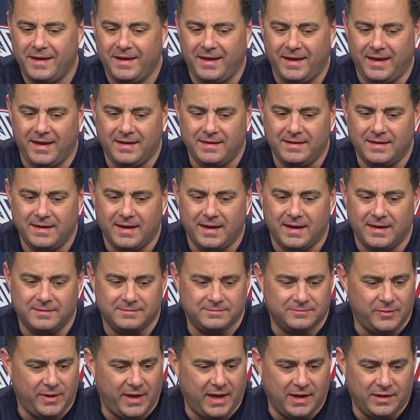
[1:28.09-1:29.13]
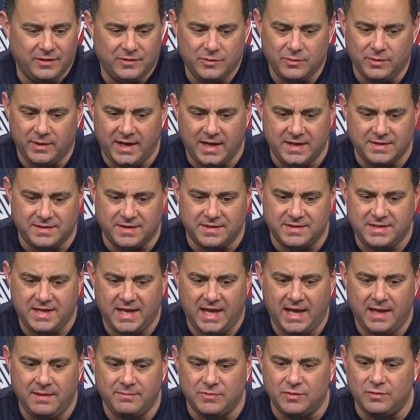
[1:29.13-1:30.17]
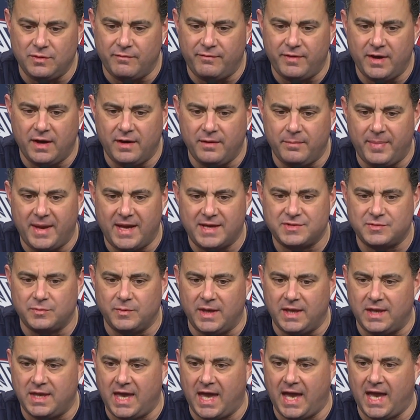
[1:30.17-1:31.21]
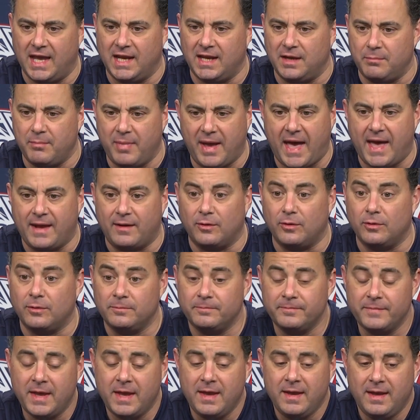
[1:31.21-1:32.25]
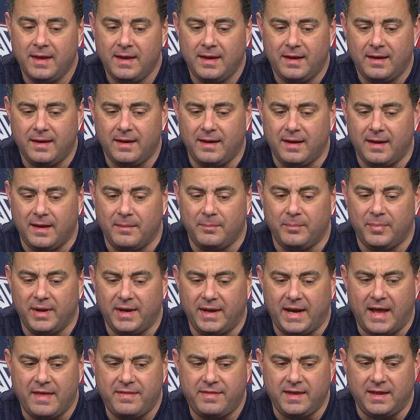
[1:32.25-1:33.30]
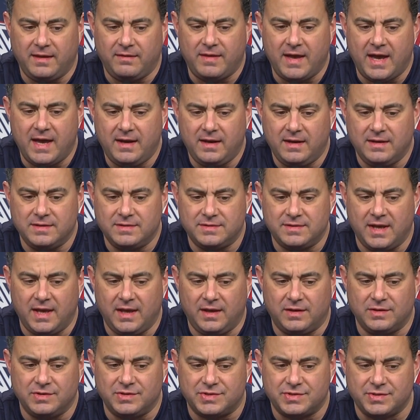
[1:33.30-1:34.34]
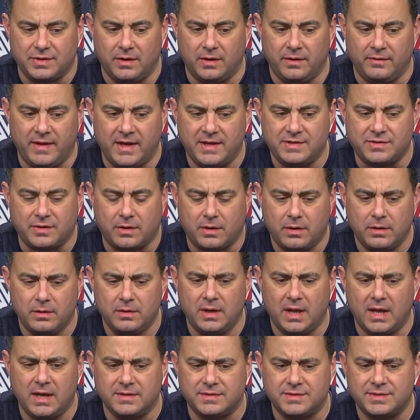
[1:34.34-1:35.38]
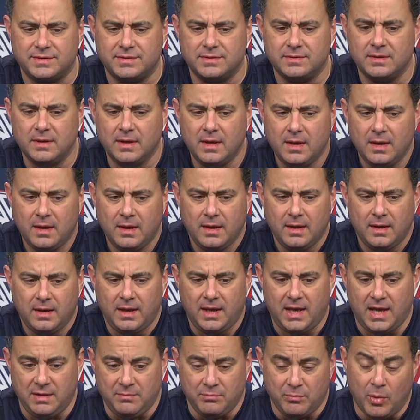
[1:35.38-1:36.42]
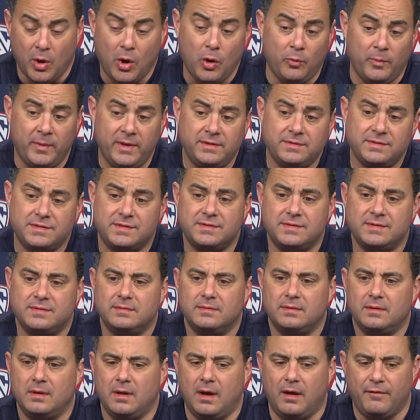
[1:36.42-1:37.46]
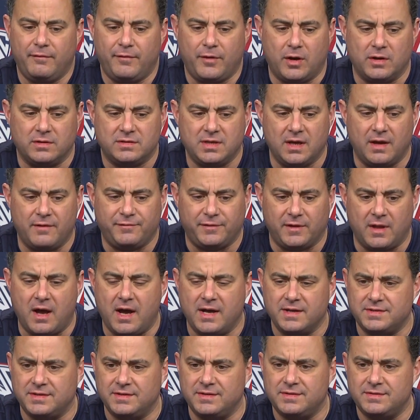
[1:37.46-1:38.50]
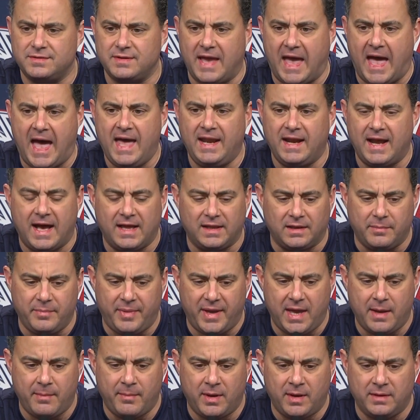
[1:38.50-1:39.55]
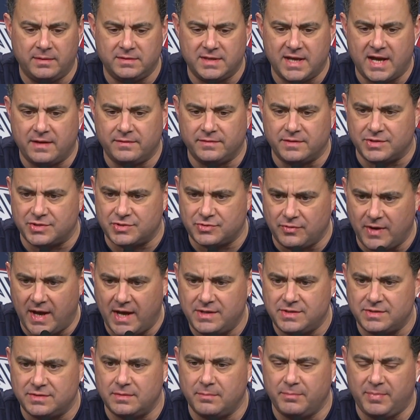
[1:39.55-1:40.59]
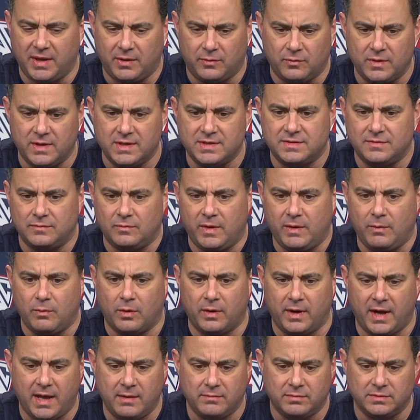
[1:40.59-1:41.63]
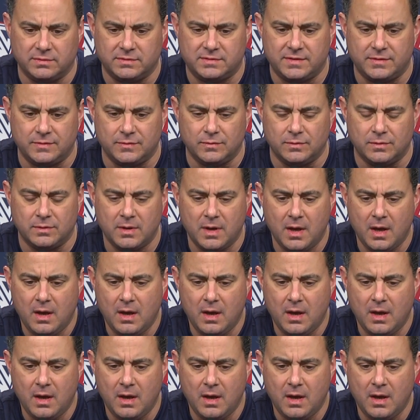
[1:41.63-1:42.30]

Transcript: And uh, we got to do it as a team, do the very best we can in battle. Uh, but I think that is a concern that's hurt us in moments of our tough losses at Alabama down the stretch. Big reason we weren't able to